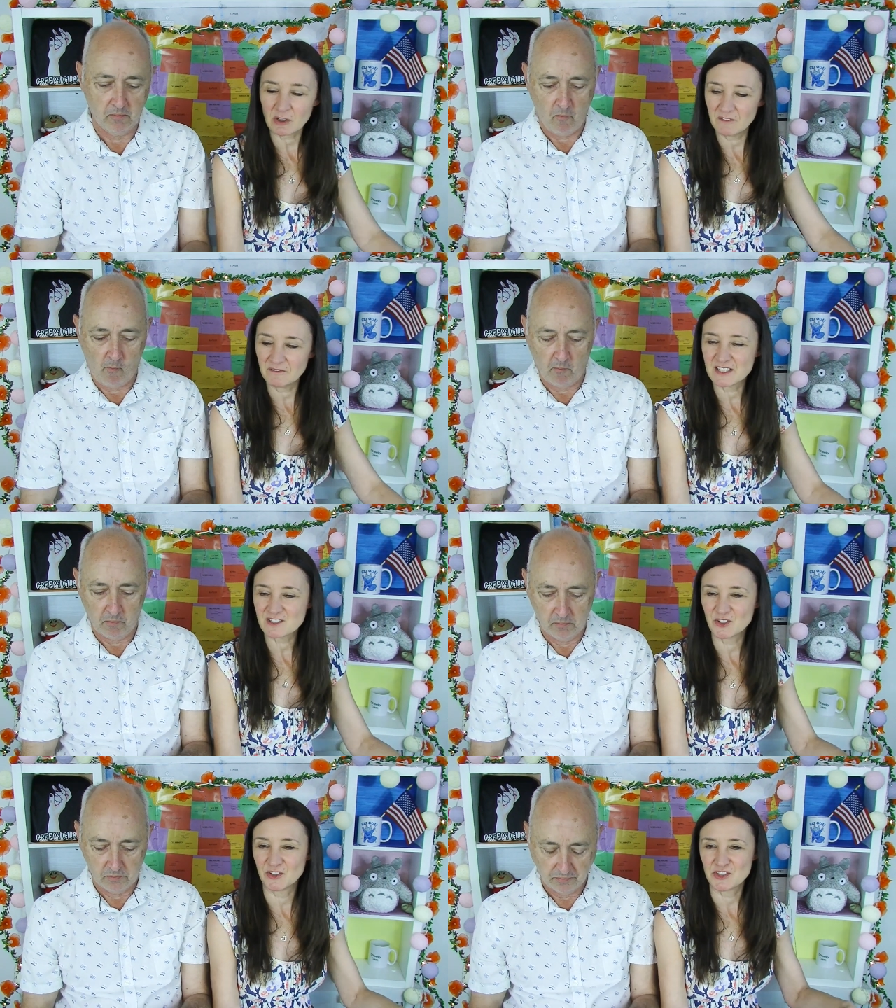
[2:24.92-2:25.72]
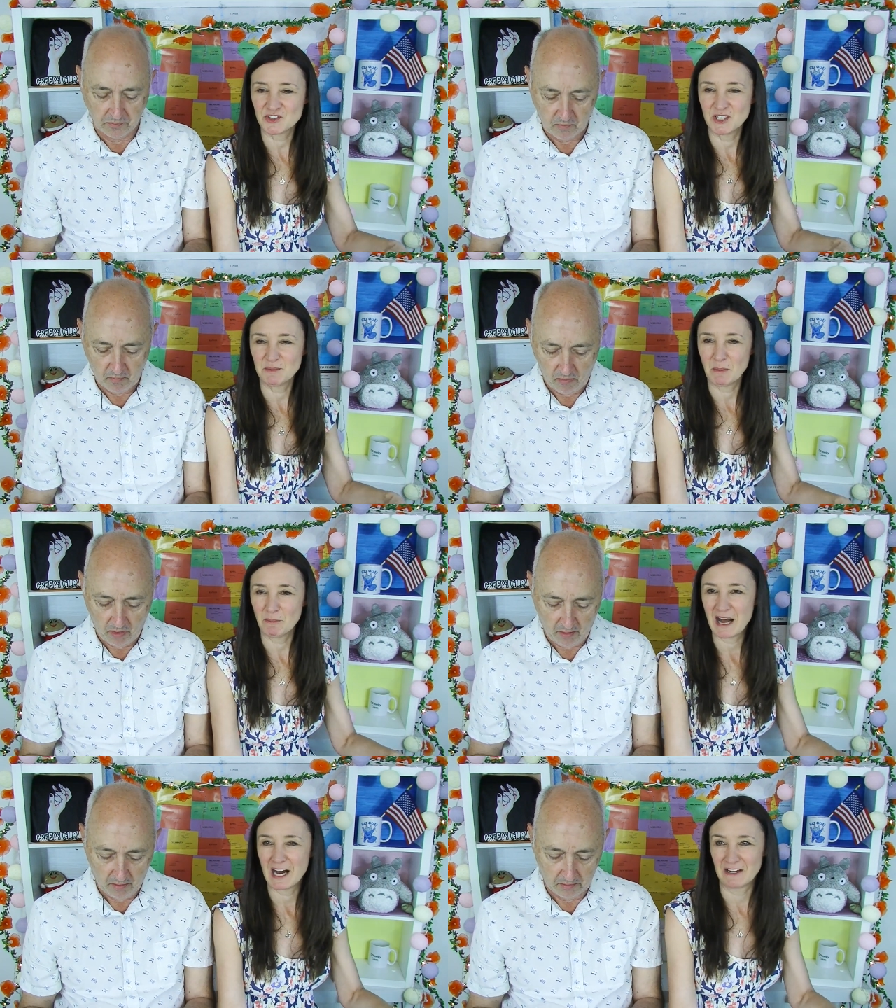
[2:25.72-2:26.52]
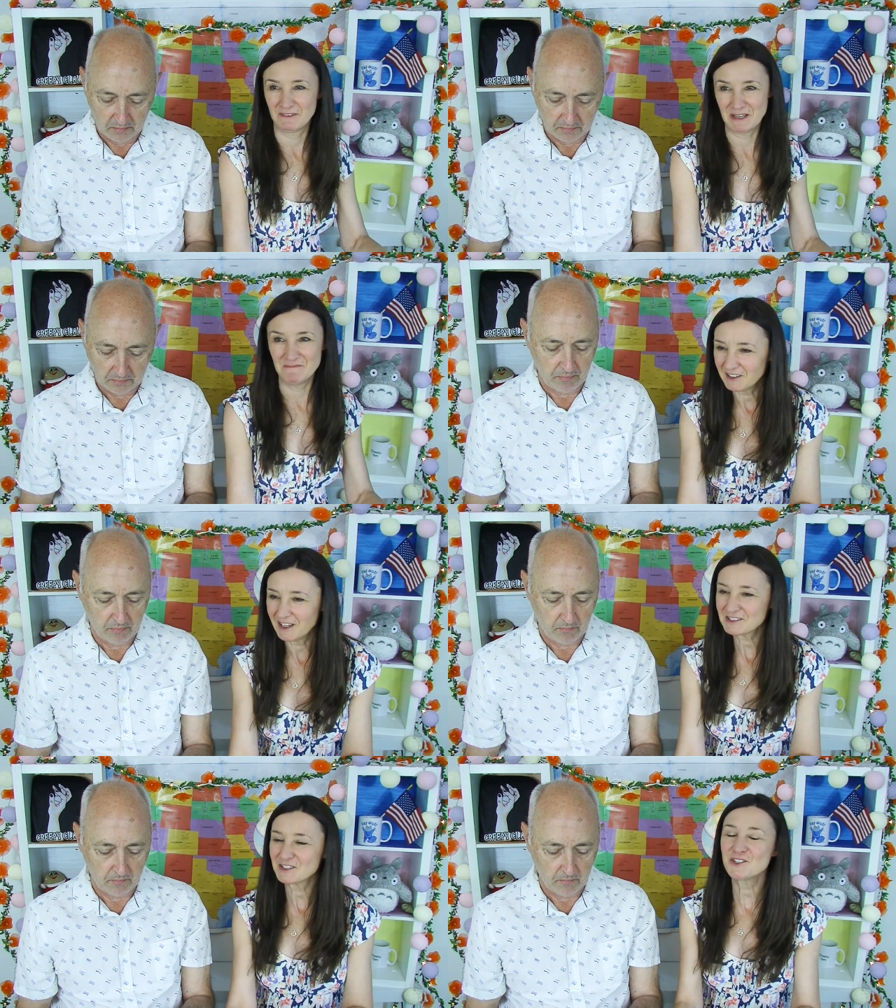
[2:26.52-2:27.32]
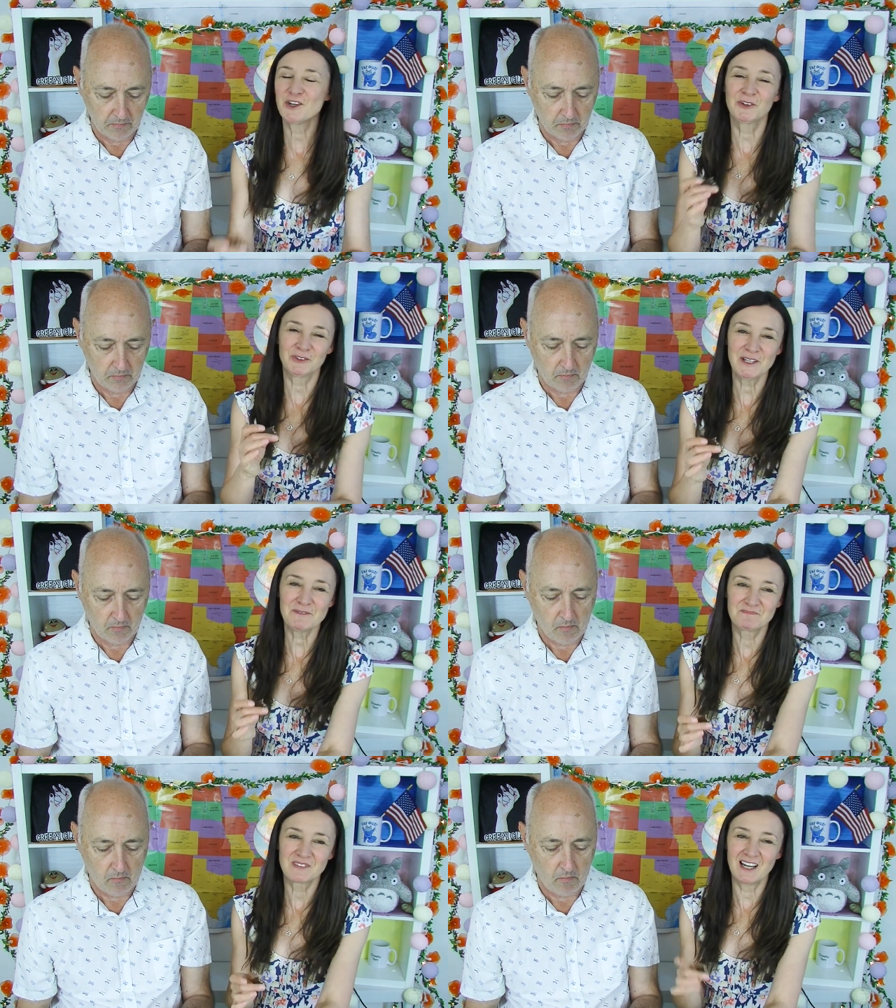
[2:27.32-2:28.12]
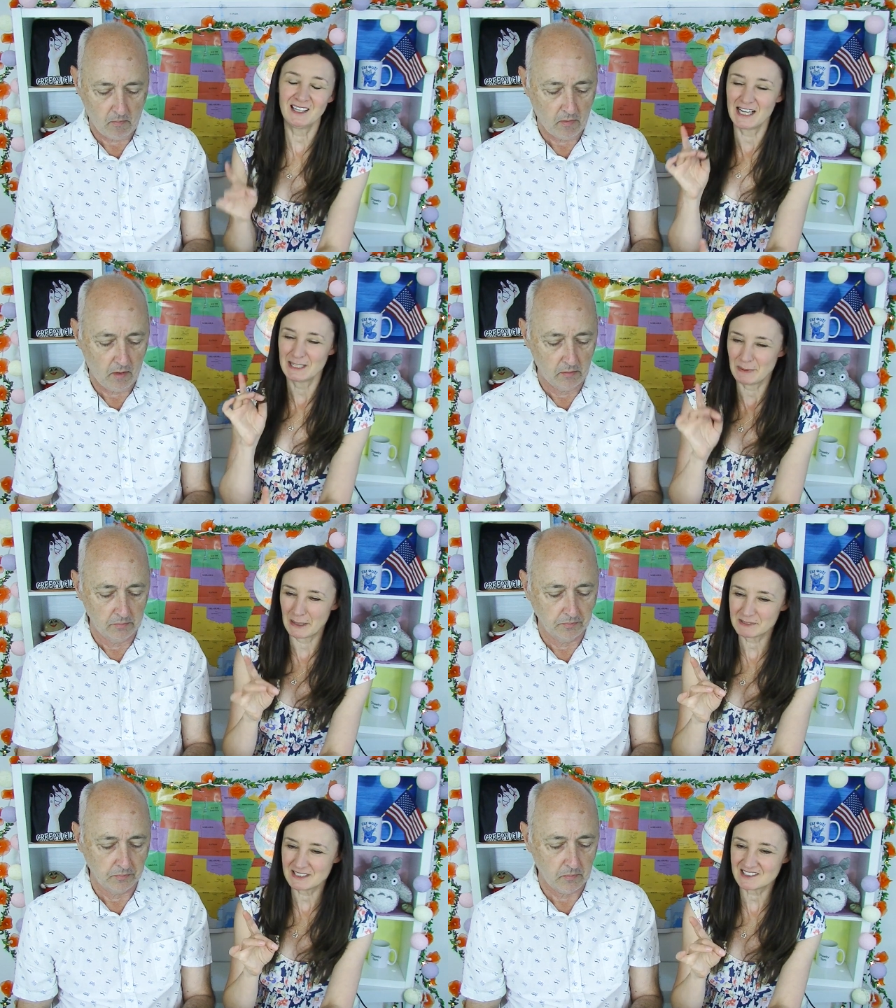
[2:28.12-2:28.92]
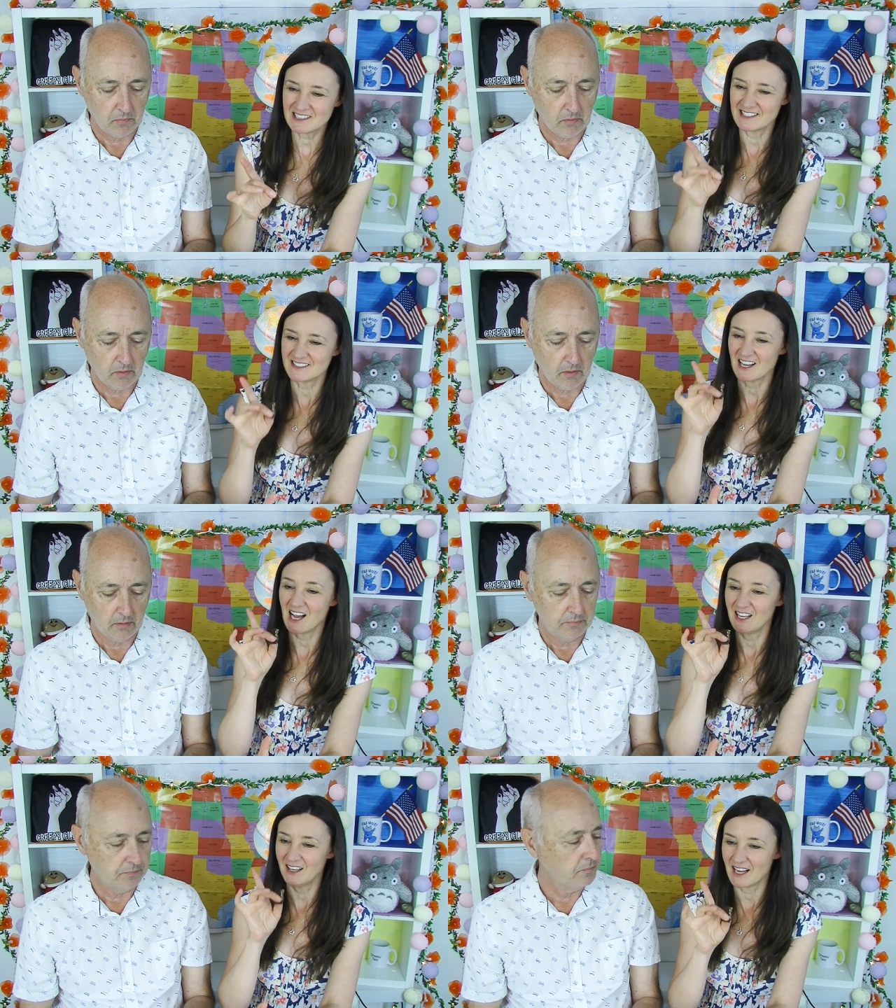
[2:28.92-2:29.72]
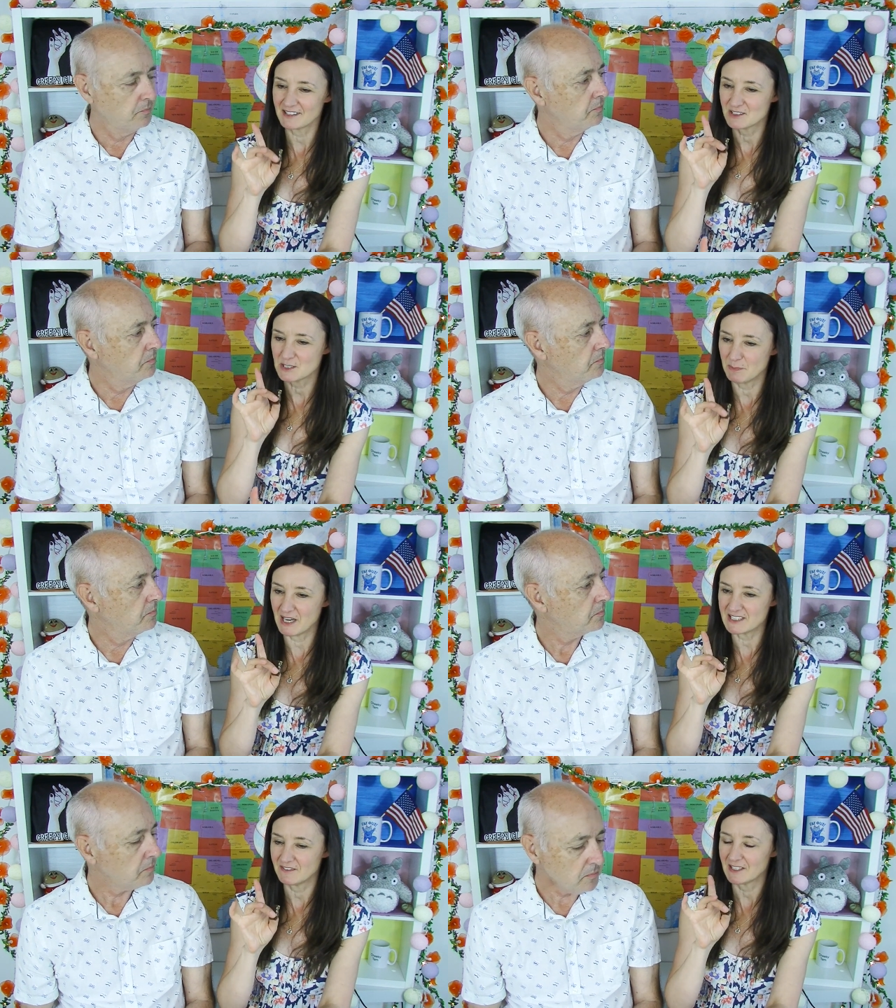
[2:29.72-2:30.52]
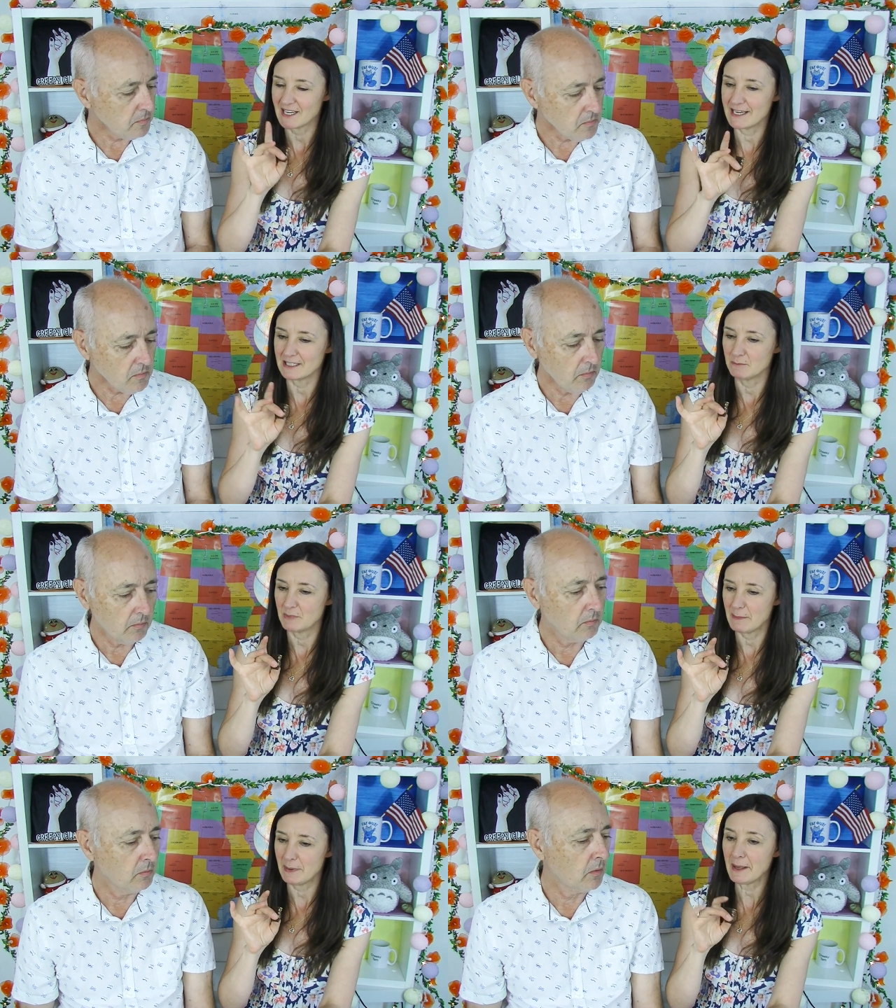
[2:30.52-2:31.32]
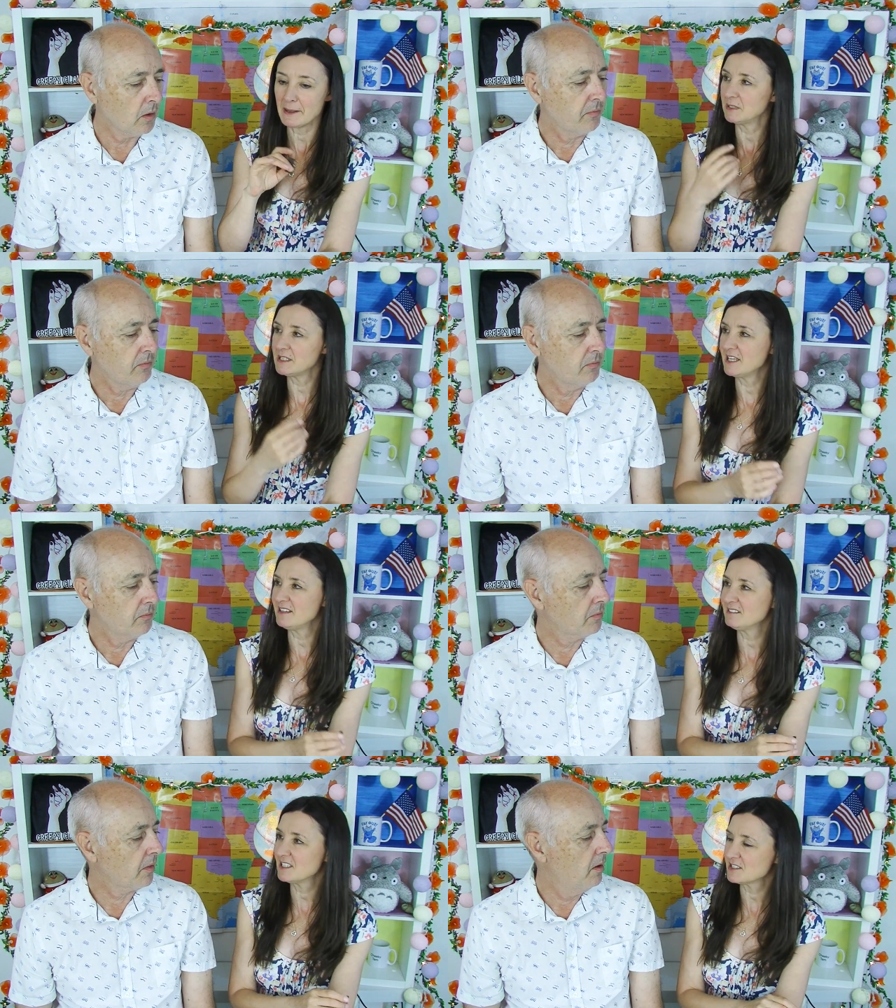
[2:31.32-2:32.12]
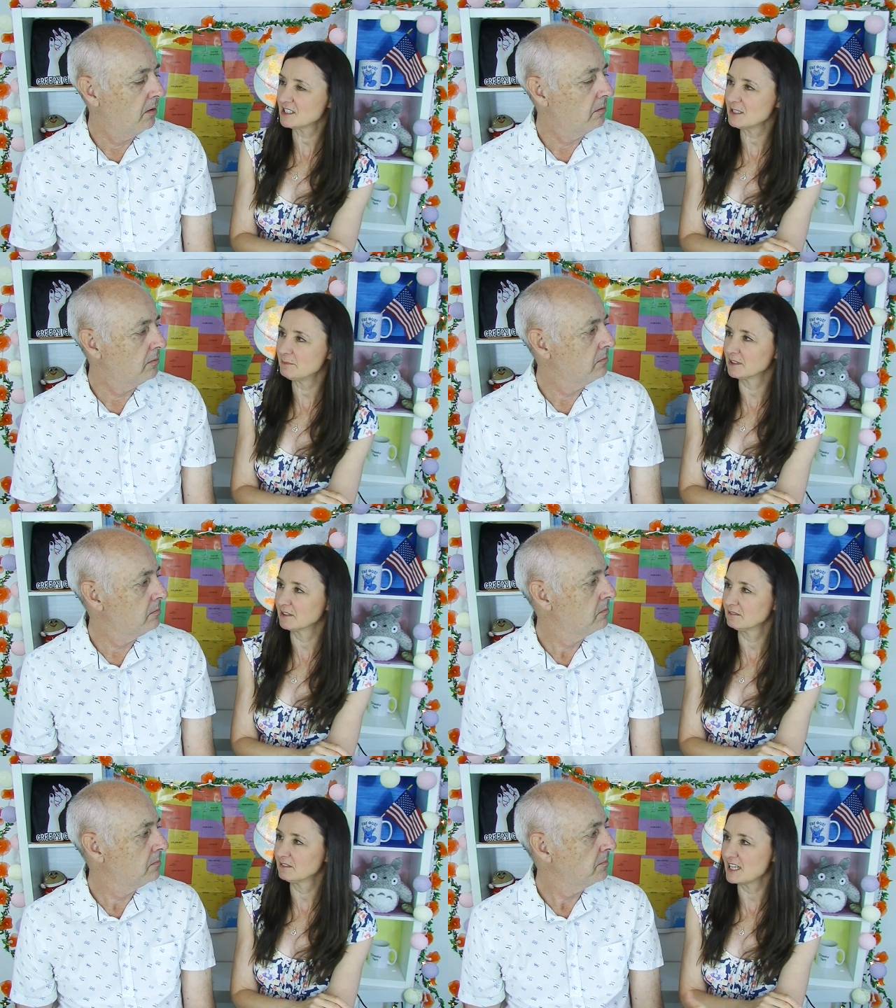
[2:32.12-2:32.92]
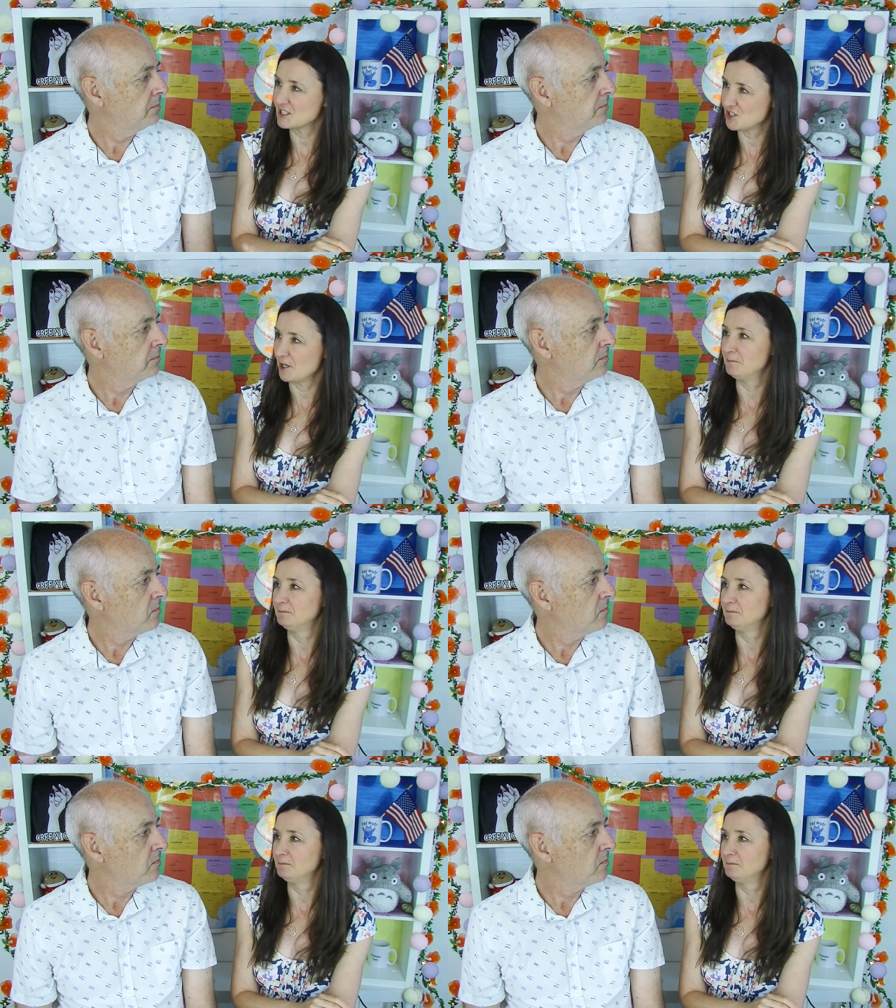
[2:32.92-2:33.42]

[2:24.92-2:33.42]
Speaker 1: convinced on the cinnamon part of it. I like the chocolate. I like the pumpkin seeds. I like the spice of the cayenne pepper. But then the cinnamon gets you.